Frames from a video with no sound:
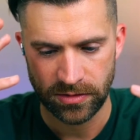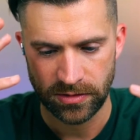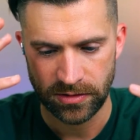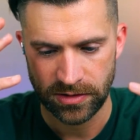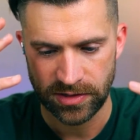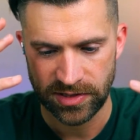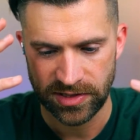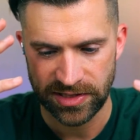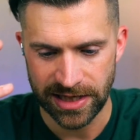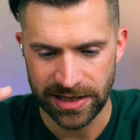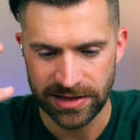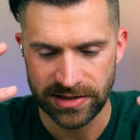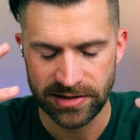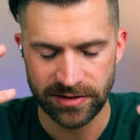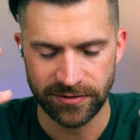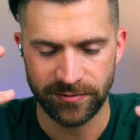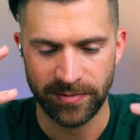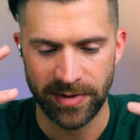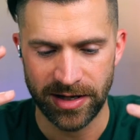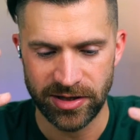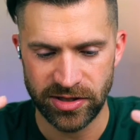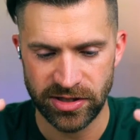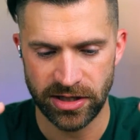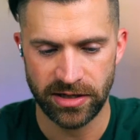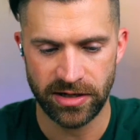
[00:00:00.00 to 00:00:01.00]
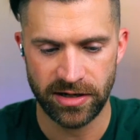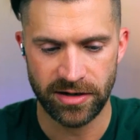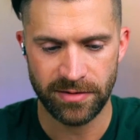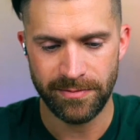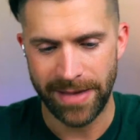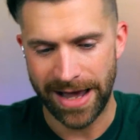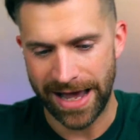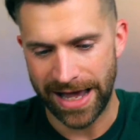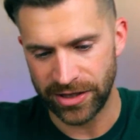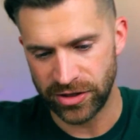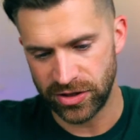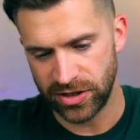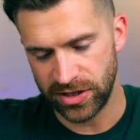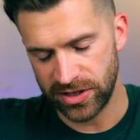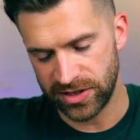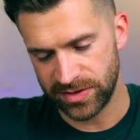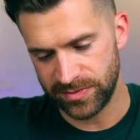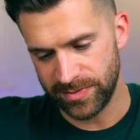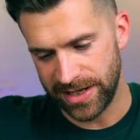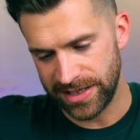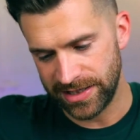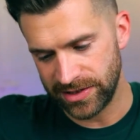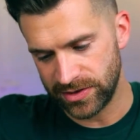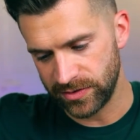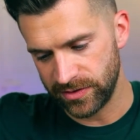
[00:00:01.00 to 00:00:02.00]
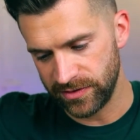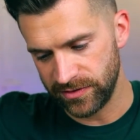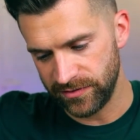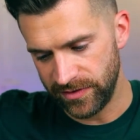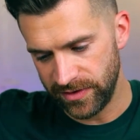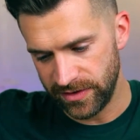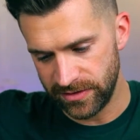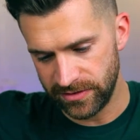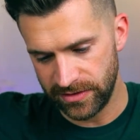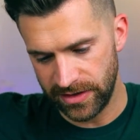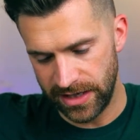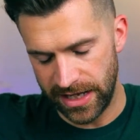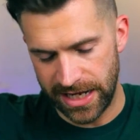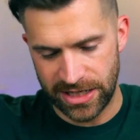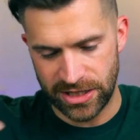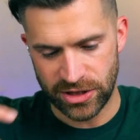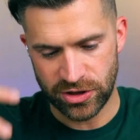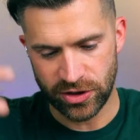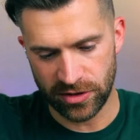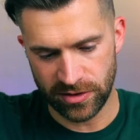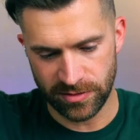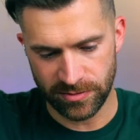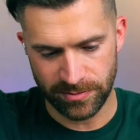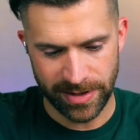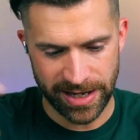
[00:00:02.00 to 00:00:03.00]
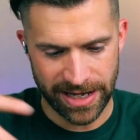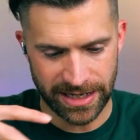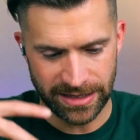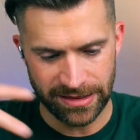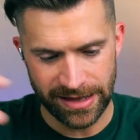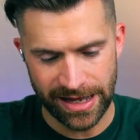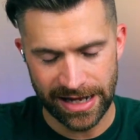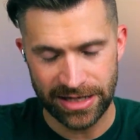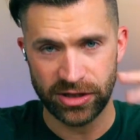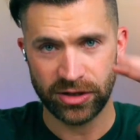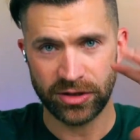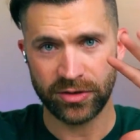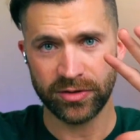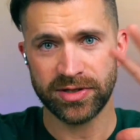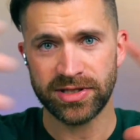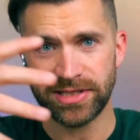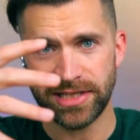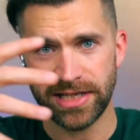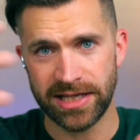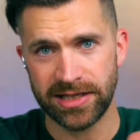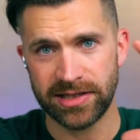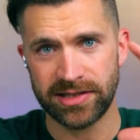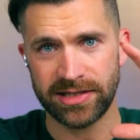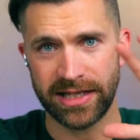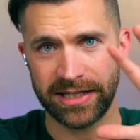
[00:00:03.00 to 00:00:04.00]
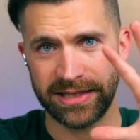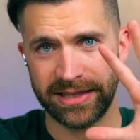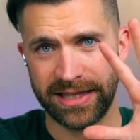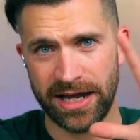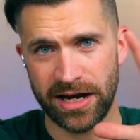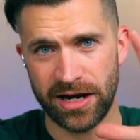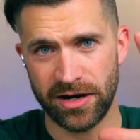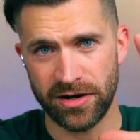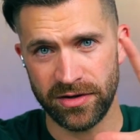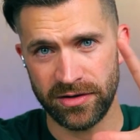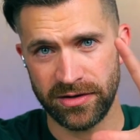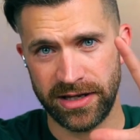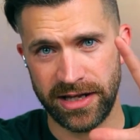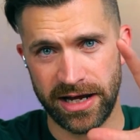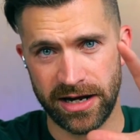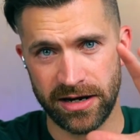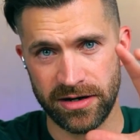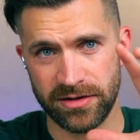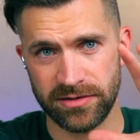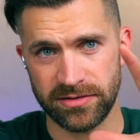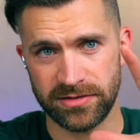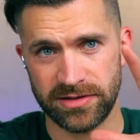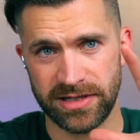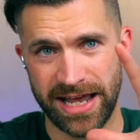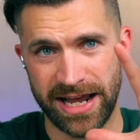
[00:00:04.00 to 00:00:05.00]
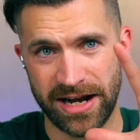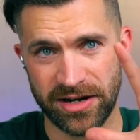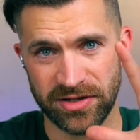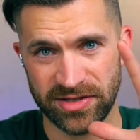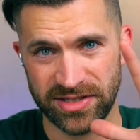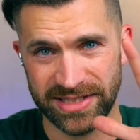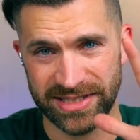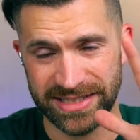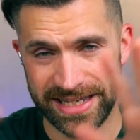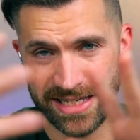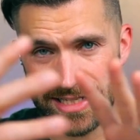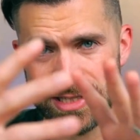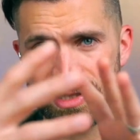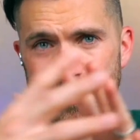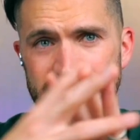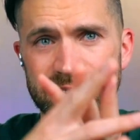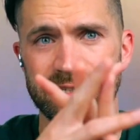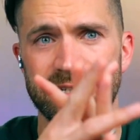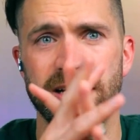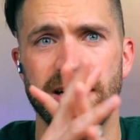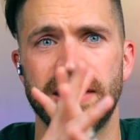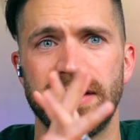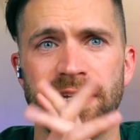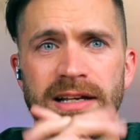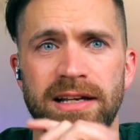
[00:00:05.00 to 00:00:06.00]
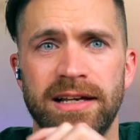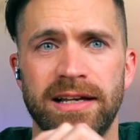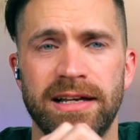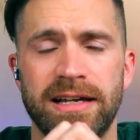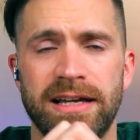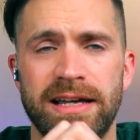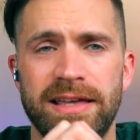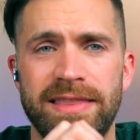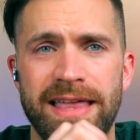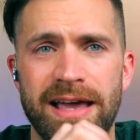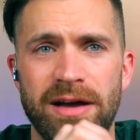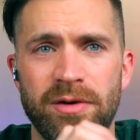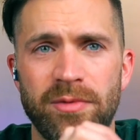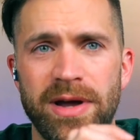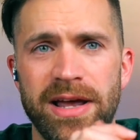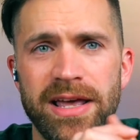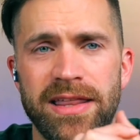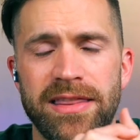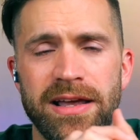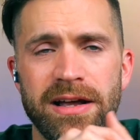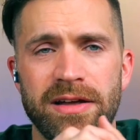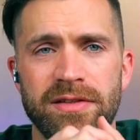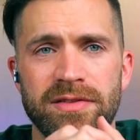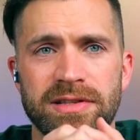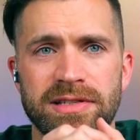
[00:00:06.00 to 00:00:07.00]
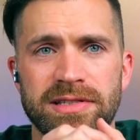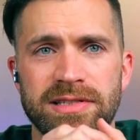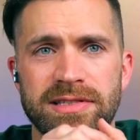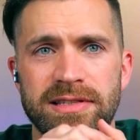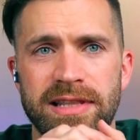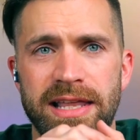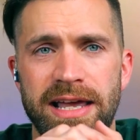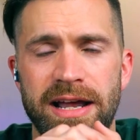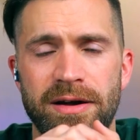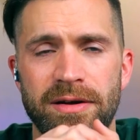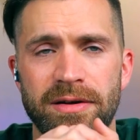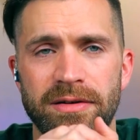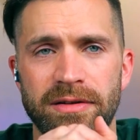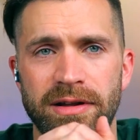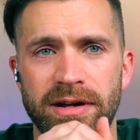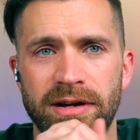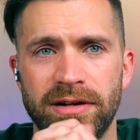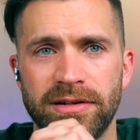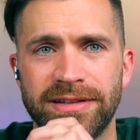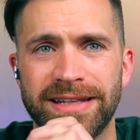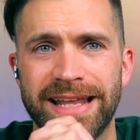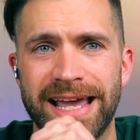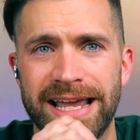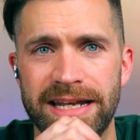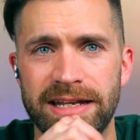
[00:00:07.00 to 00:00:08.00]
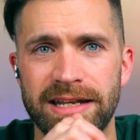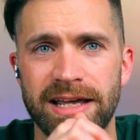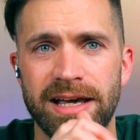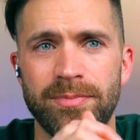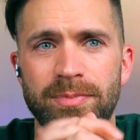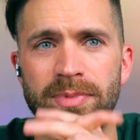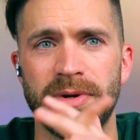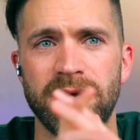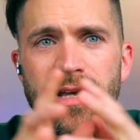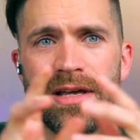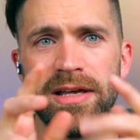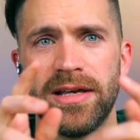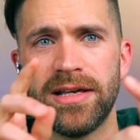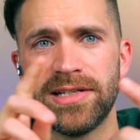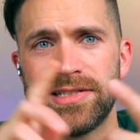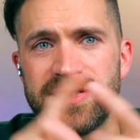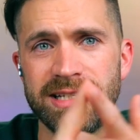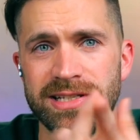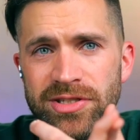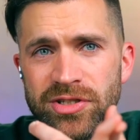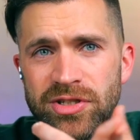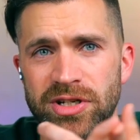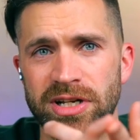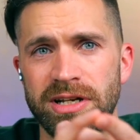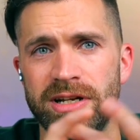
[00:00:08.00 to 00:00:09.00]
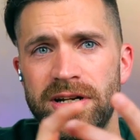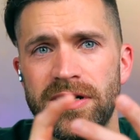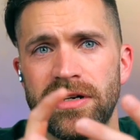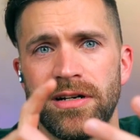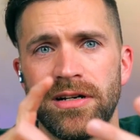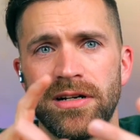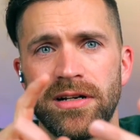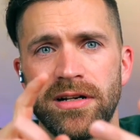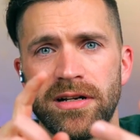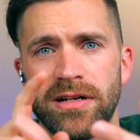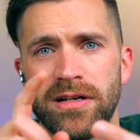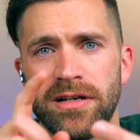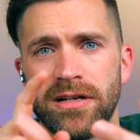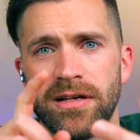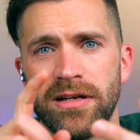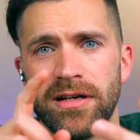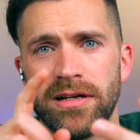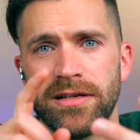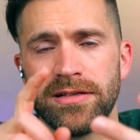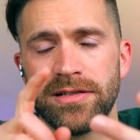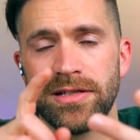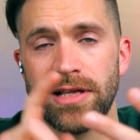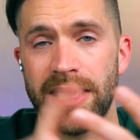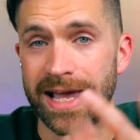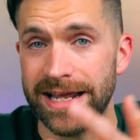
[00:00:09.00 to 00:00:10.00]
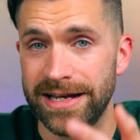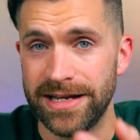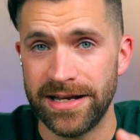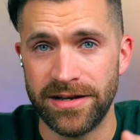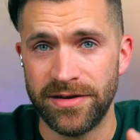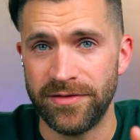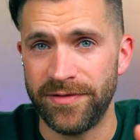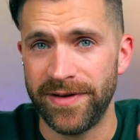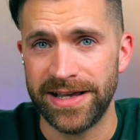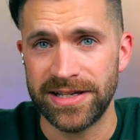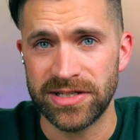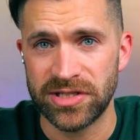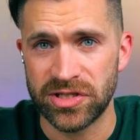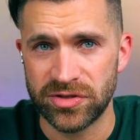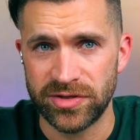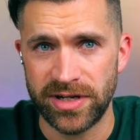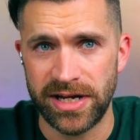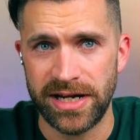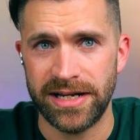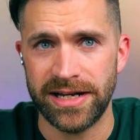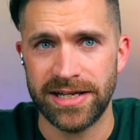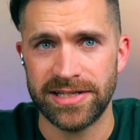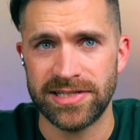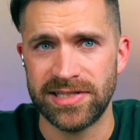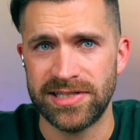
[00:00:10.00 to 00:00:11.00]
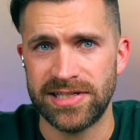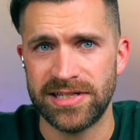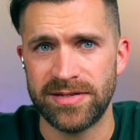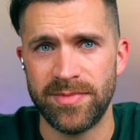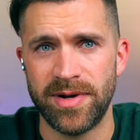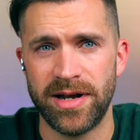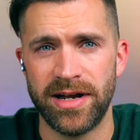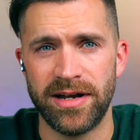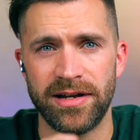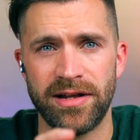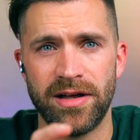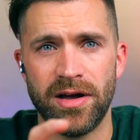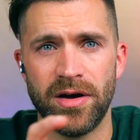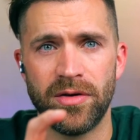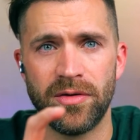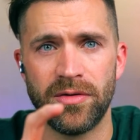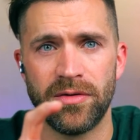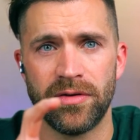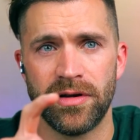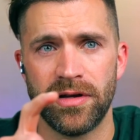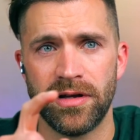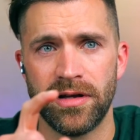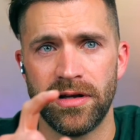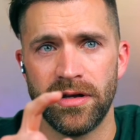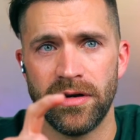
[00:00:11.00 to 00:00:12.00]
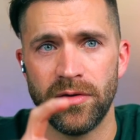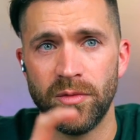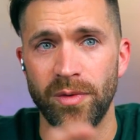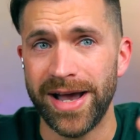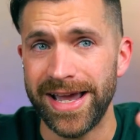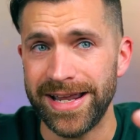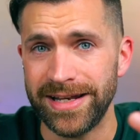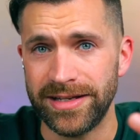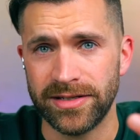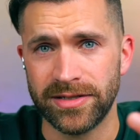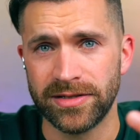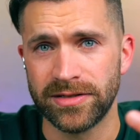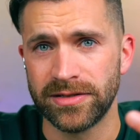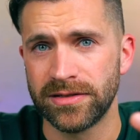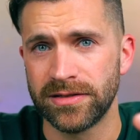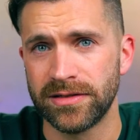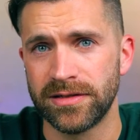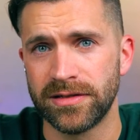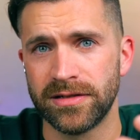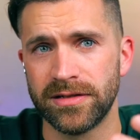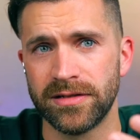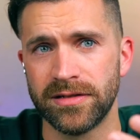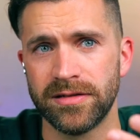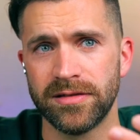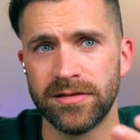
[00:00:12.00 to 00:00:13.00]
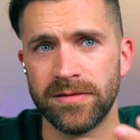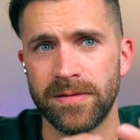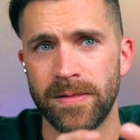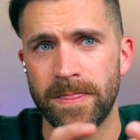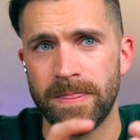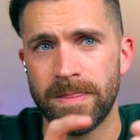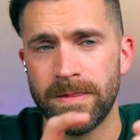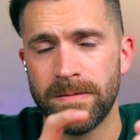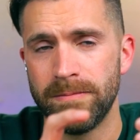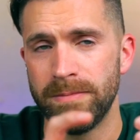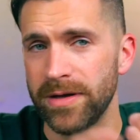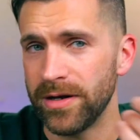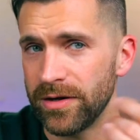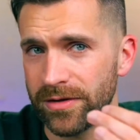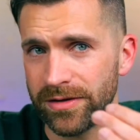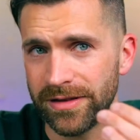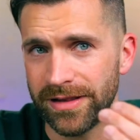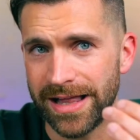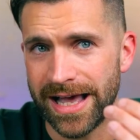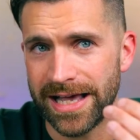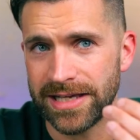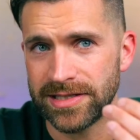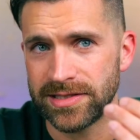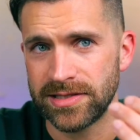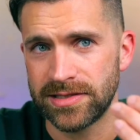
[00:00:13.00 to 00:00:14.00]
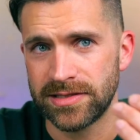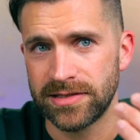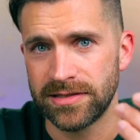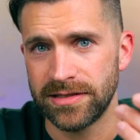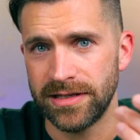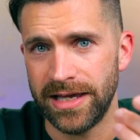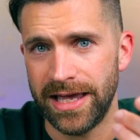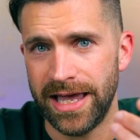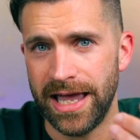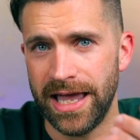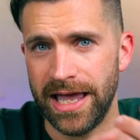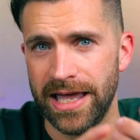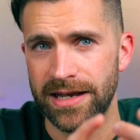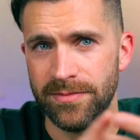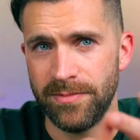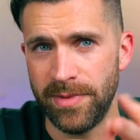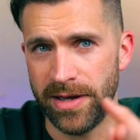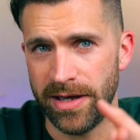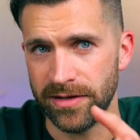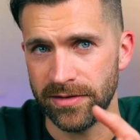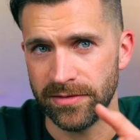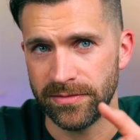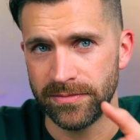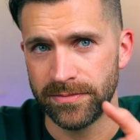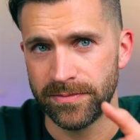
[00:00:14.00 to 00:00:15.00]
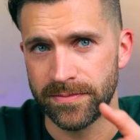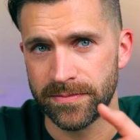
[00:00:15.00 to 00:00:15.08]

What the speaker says: sense of my gender matches my sort of internal biological sense, like they are cis. In that way, they're lined up. Cisgender, identify as straight, as I said a minute ago, white, middle class, and male.